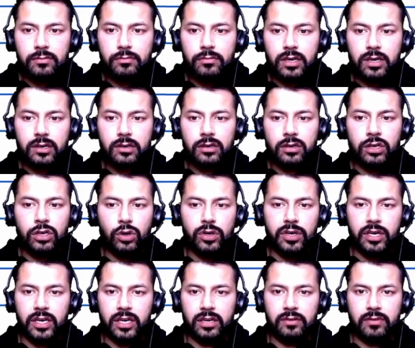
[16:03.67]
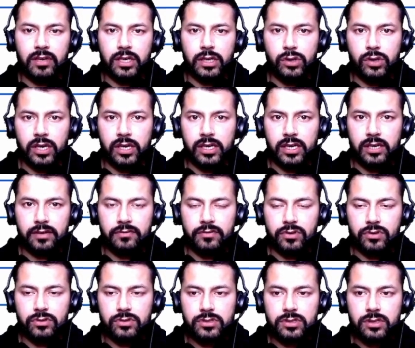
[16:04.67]
but no return value I have
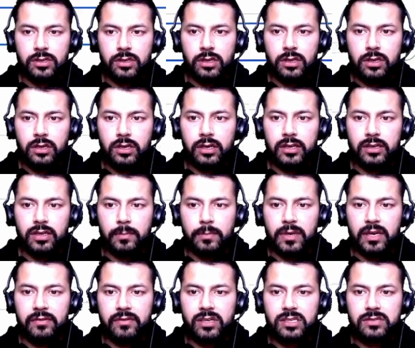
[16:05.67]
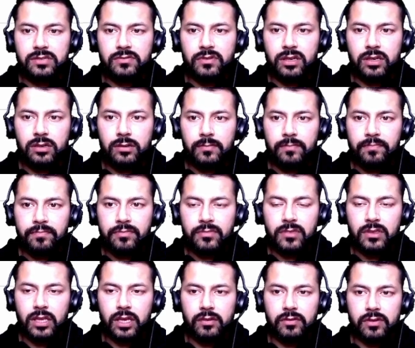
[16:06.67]
used. In the previous one
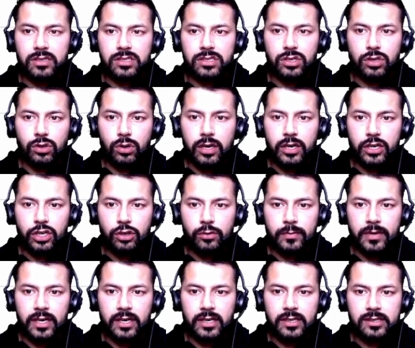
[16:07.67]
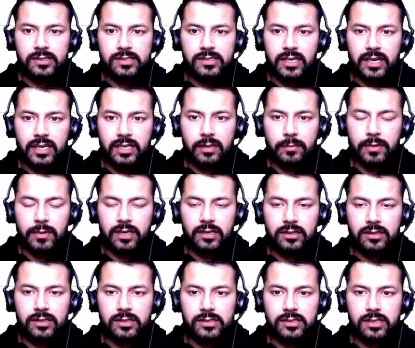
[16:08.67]
there was no argument inside the
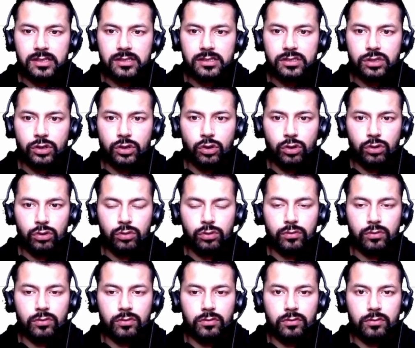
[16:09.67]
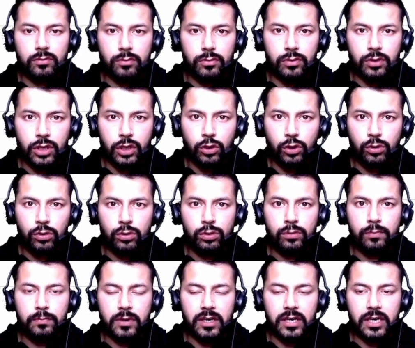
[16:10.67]
parenthesis, no
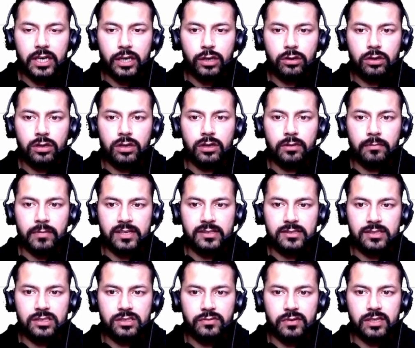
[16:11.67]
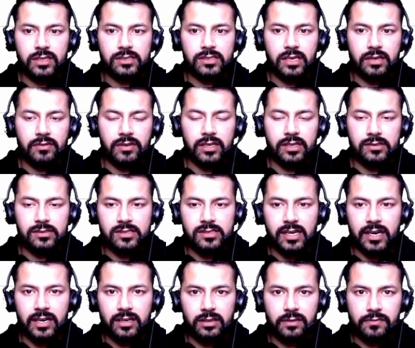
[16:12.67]
particular message was given
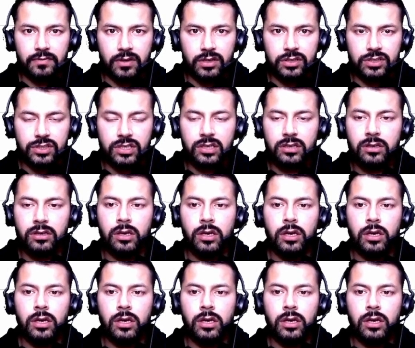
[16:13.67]
inside the function,